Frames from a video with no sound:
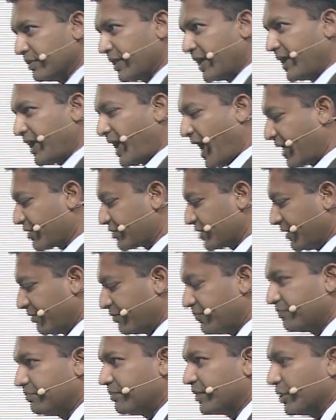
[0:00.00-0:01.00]
They actually
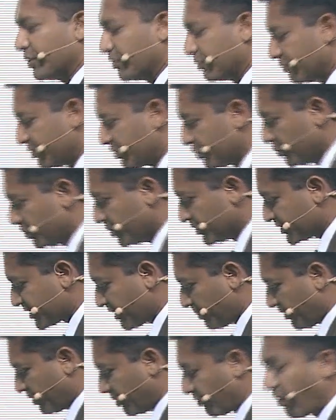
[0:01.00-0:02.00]
do
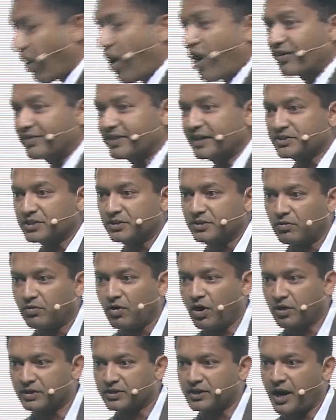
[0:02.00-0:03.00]
some of the wrong things at the
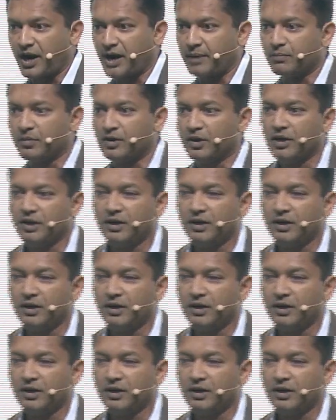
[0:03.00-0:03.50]
wrong time.